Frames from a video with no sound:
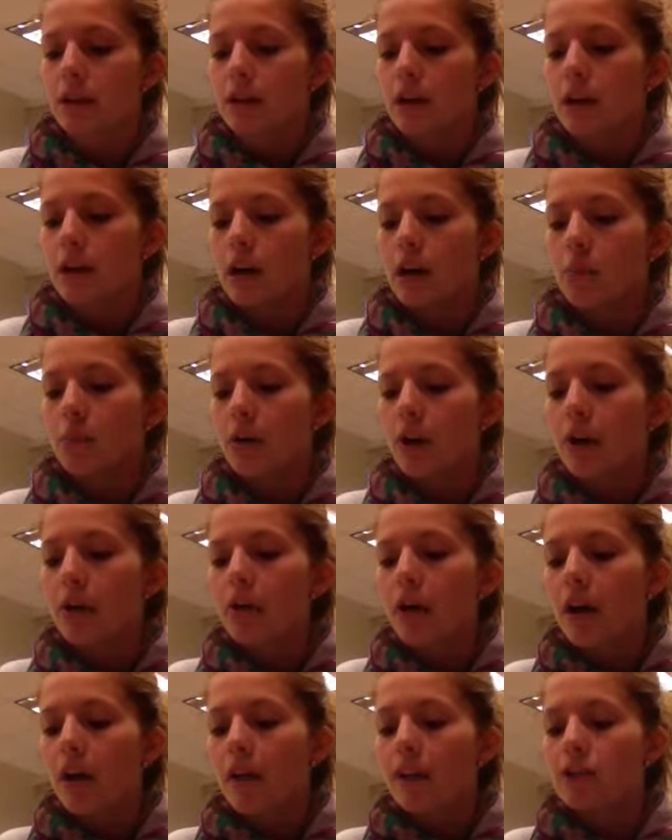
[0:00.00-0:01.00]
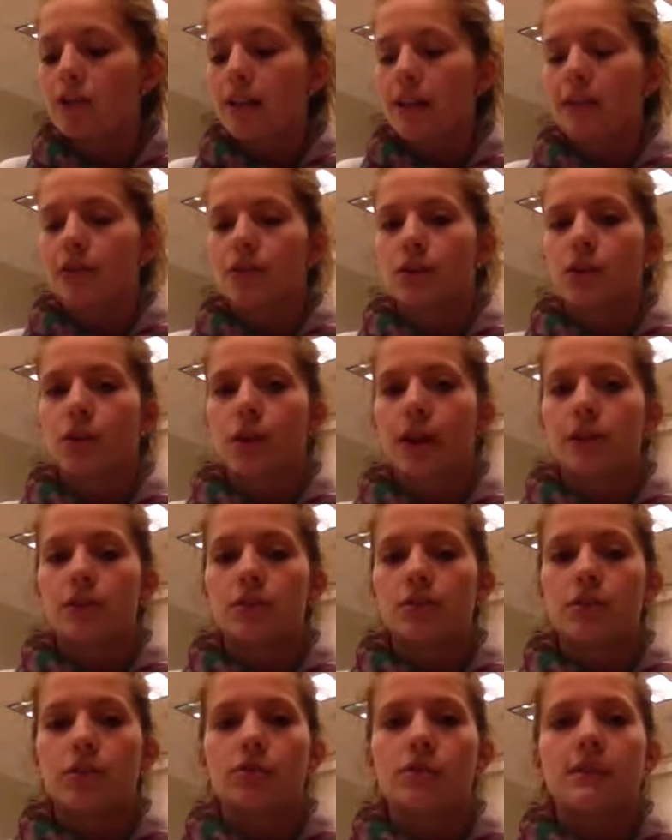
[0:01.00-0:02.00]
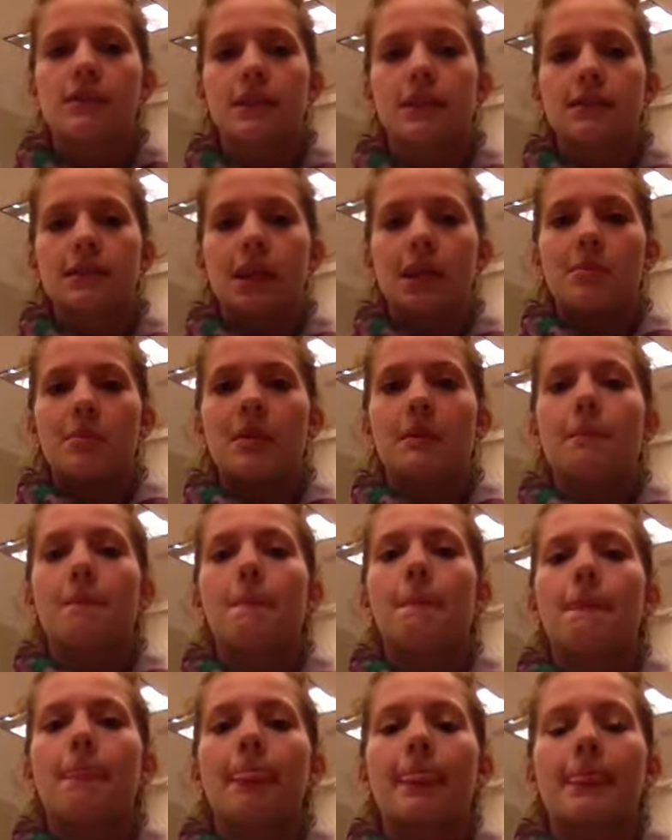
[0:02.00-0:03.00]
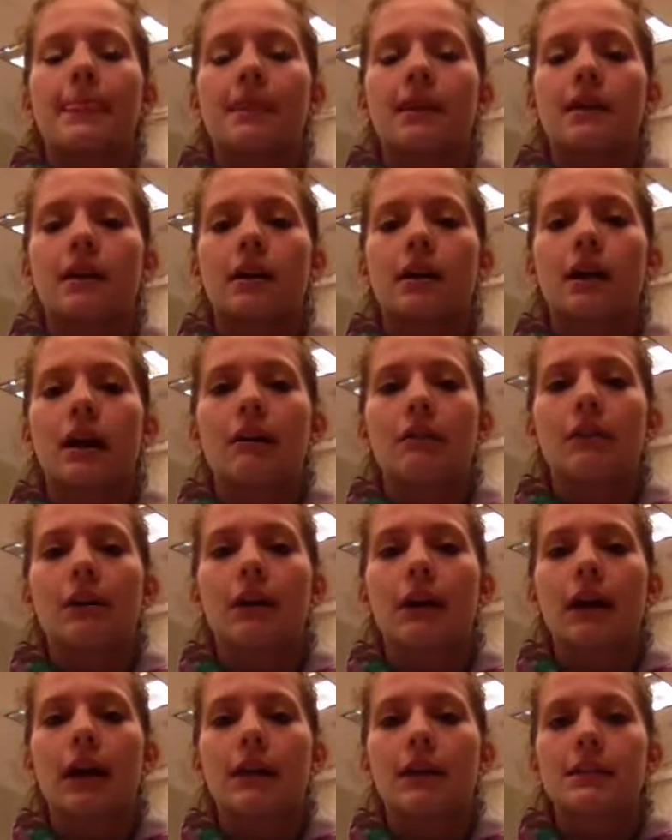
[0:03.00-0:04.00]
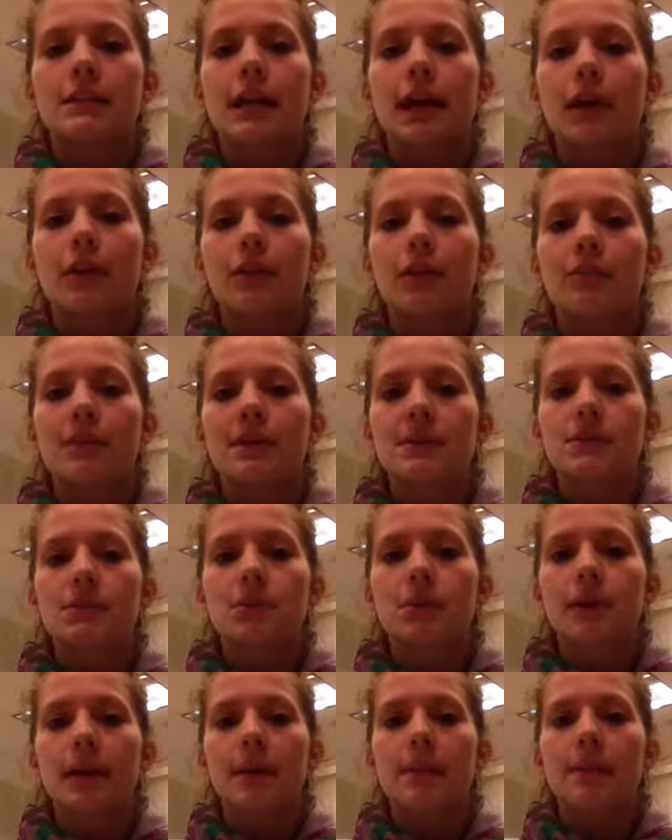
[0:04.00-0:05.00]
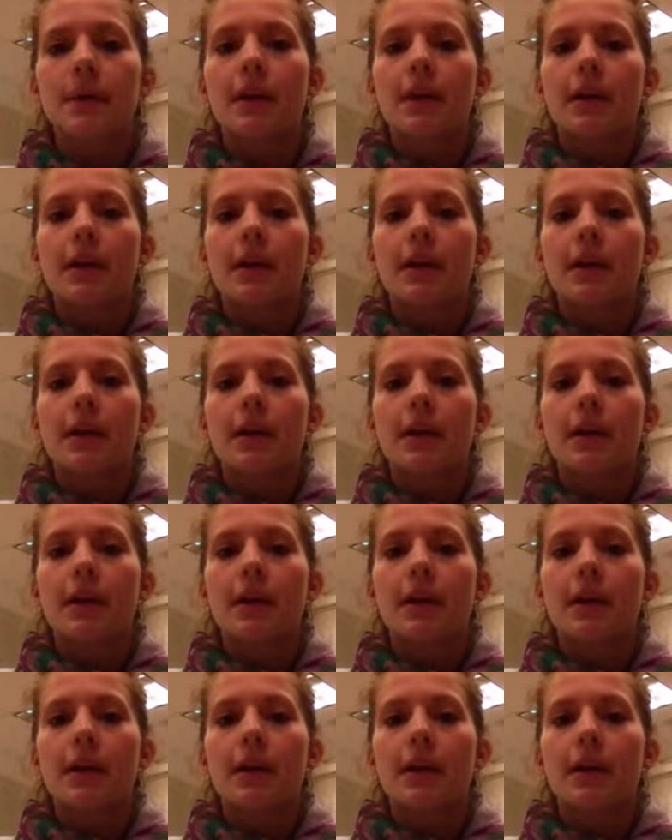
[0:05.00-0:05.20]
Prior knowledge, kids are going to just examine the cover and the title of my story.